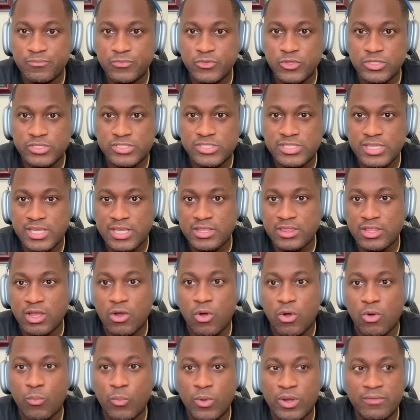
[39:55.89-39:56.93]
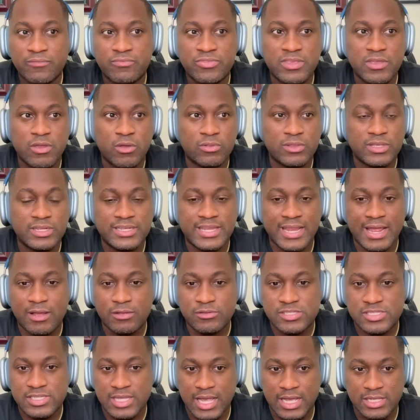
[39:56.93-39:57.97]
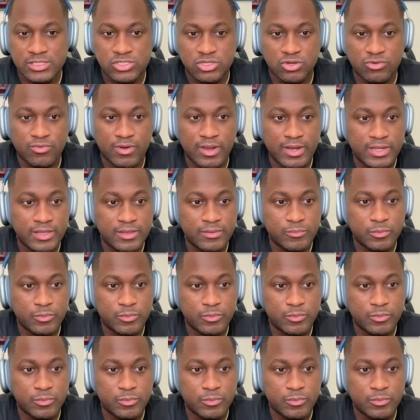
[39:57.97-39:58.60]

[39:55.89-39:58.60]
you're seeing the on one of the only downsides already,